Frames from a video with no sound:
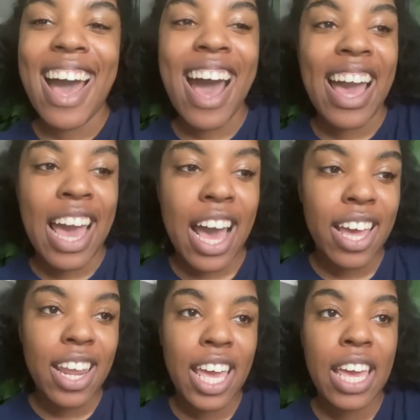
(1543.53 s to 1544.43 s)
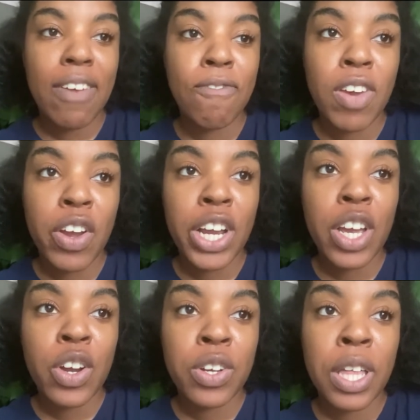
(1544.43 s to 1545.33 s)
I had a
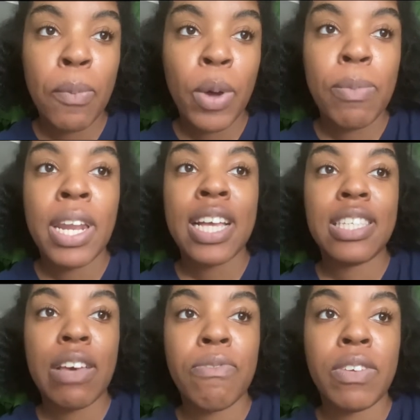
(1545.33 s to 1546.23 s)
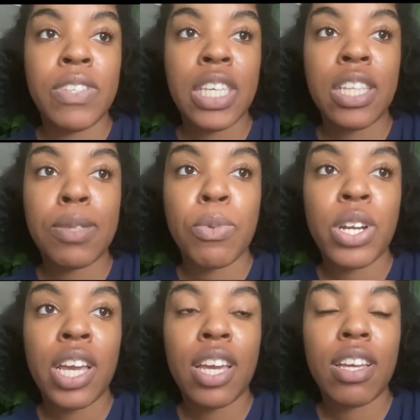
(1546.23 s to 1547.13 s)
very early appointment at 7:15 this
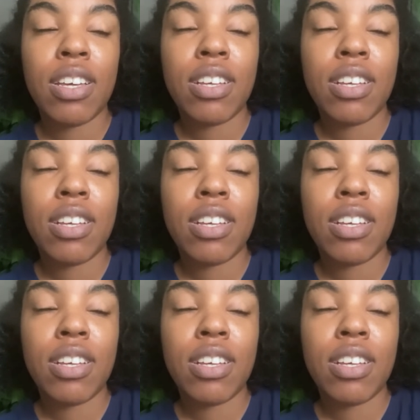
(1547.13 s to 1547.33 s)
morning.